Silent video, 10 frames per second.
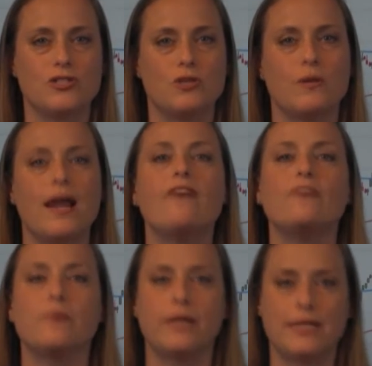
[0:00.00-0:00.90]
So when
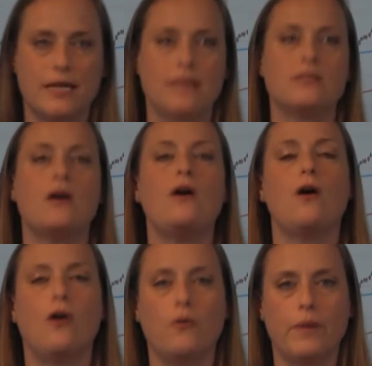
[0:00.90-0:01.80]
everybody says,
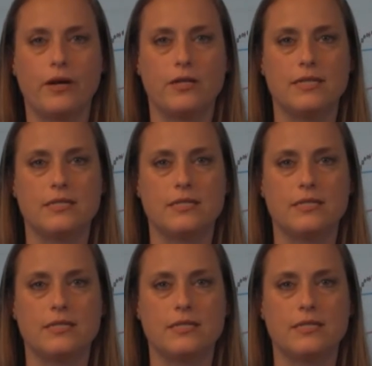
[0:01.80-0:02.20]
oh my goodness,